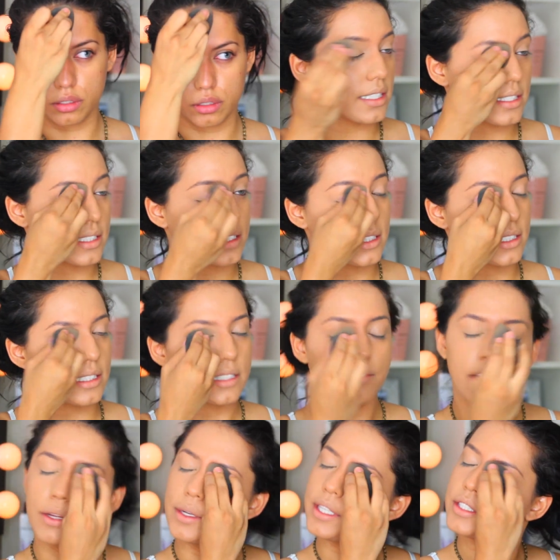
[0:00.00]
Since this
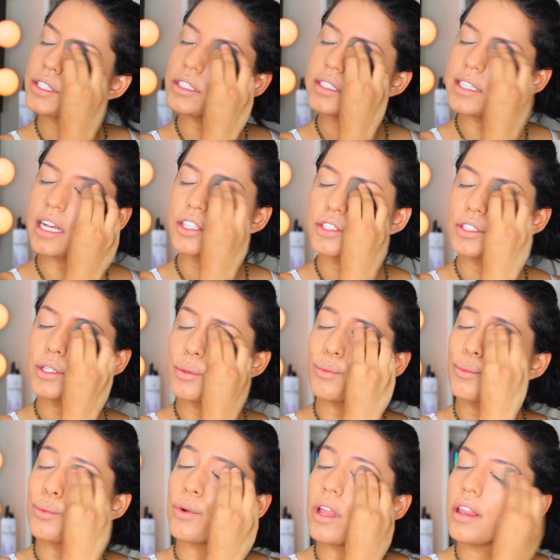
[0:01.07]
foundation is actually
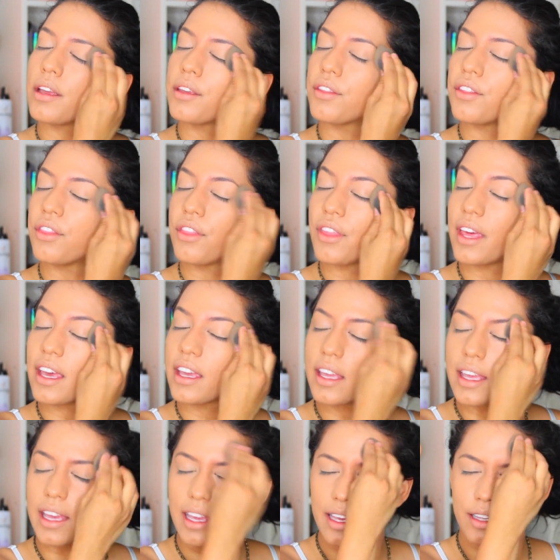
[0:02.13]
really
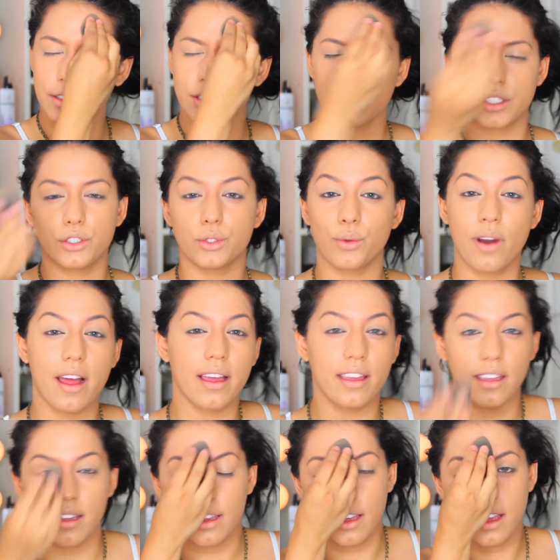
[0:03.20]
thick and
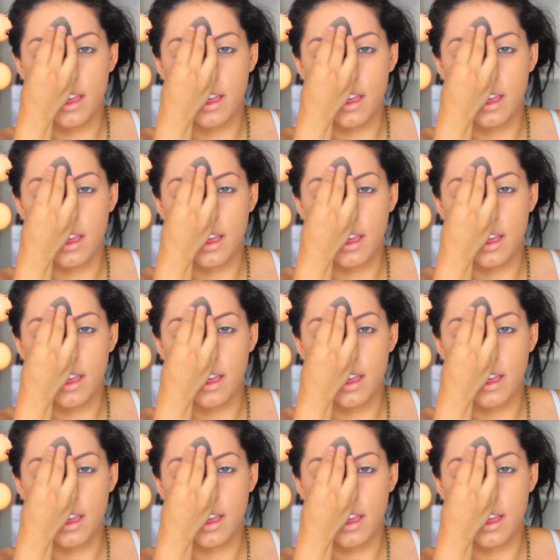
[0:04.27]
drying,